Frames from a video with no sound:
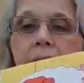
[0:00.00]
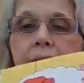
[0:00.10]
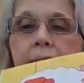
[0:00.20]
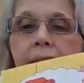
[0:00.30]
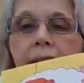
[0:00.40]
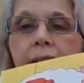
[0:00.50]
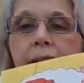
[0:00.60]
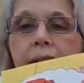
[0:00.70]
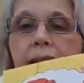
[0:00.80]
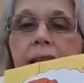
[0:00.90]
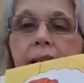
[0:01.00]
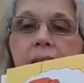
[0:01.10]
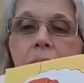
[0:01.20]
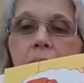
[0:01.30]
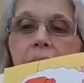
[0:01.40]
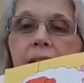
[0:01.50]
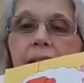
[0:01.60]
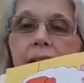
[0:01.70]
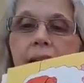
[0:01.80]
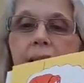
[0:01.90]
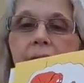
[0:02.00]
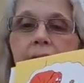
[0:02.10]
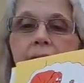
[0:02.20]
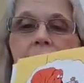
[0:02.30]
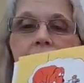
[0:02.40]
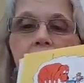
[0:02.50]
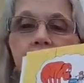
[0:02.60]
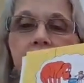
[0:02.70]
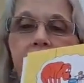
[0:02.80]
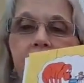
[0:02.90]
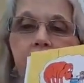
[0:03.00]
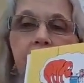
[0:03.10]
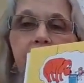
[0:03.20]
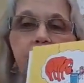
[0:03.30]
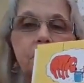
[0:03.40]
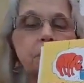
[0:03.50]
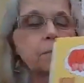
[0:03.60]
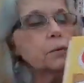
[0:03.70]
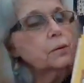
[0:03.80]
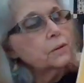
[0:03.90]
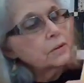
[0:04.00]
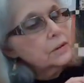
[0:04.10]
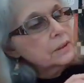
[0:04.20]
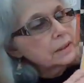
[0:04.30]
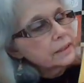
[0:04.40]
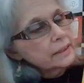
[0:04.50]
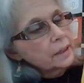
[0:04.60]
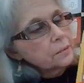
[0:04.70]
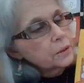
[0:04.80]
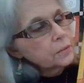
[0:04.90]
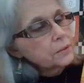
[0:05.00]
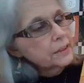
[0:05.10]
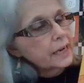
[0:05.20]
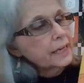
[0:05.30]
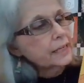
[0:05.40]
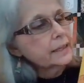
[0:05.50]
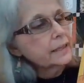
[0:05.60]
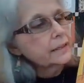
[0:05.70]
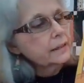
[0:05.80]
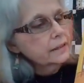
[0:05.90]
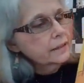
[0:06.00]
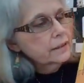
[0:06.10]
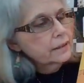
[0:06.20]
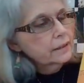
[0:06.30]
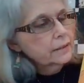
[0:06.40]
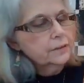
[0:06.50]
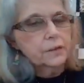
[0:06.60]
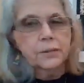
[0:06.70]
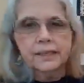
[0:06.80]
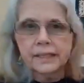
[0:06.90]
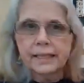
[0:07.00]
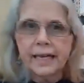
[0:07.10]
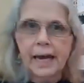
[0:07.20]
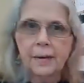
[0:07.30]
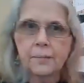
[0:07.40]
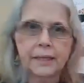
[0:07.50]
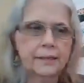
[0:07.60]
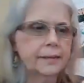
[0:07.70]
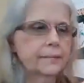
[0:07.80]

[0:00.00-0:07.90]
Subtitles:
Look at that. He can help with that, can't he? Looks like a big swimming pool. It's got purple dye in it. Wonder what's going to happen.